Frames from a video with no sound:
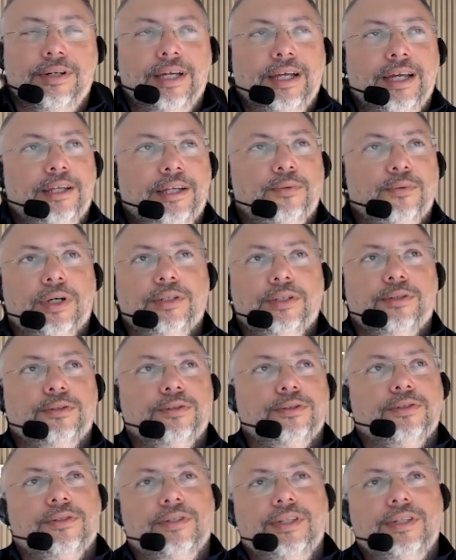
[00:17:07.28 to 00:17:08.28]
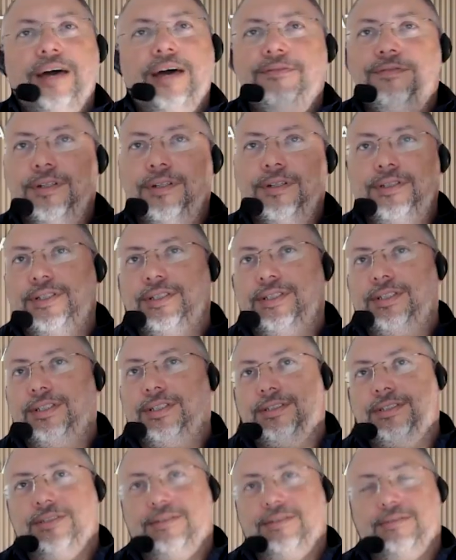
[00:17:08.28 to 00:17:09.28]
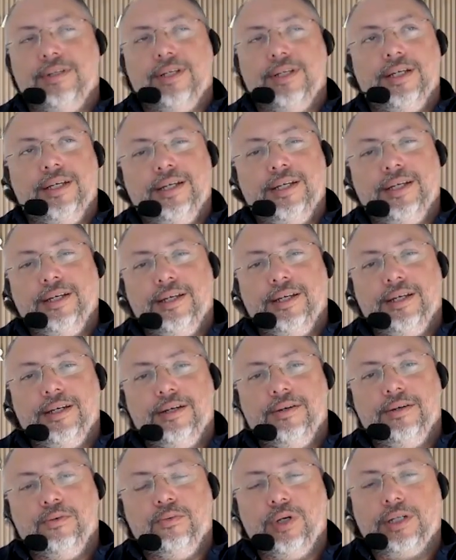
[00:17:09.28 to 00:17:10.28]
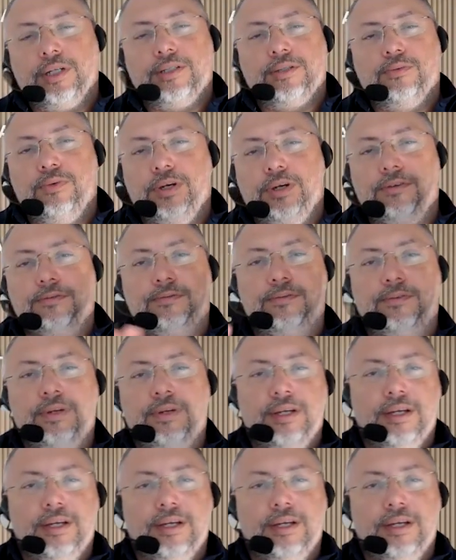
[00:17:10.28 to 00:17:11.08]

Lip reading: Anyone who's never worked with